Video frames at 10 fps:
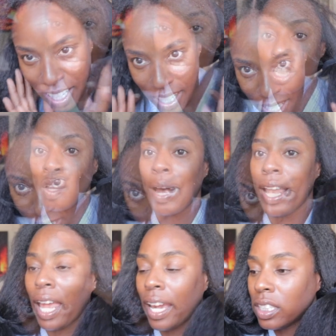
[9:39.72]
So I
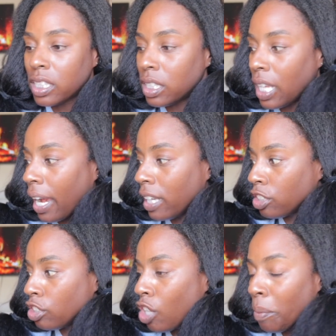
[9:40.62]
like to, like I
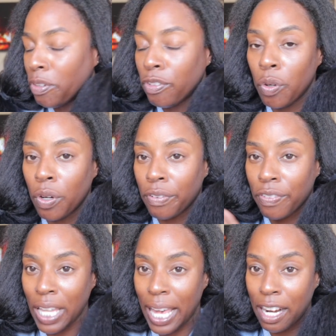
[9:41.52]
told y'all before,
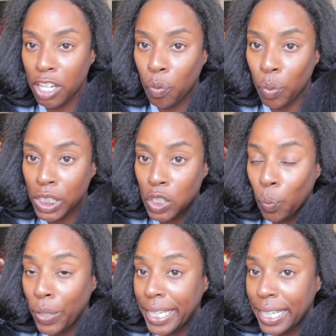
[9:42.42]
flat iron it once a
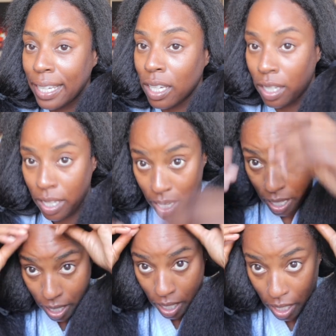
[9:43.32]
week.
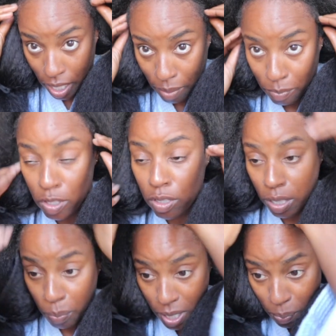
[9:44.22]
Use
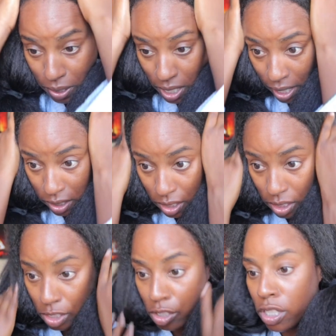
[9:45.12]
some heat
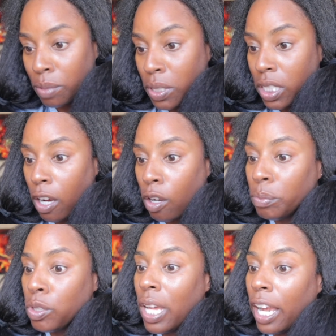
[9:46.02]
protectant, use some serum,
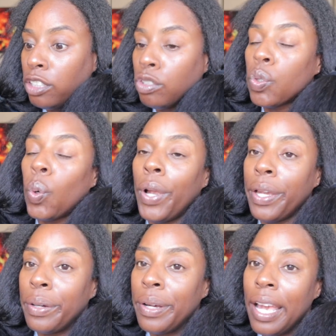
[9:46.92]
do not use
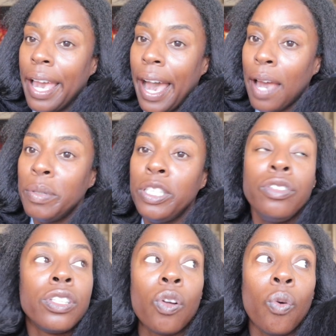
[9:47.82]
oil. I've been
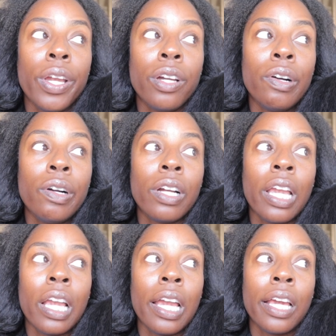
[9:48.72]
using oil,
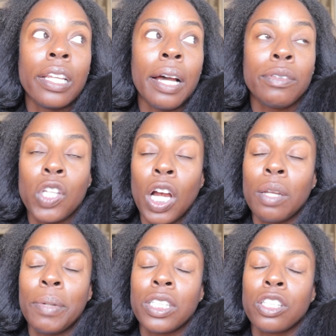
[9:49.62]
and I was talking
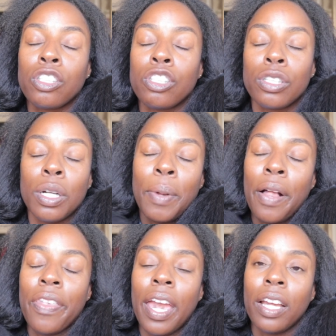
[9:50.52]
to my sister
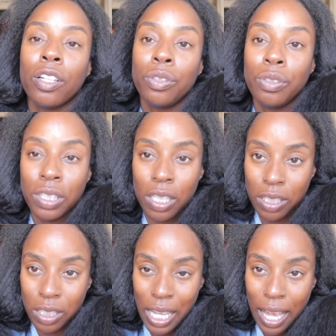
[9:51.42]
about that, who's the
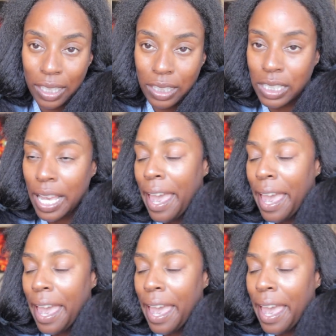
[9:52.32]
stylist.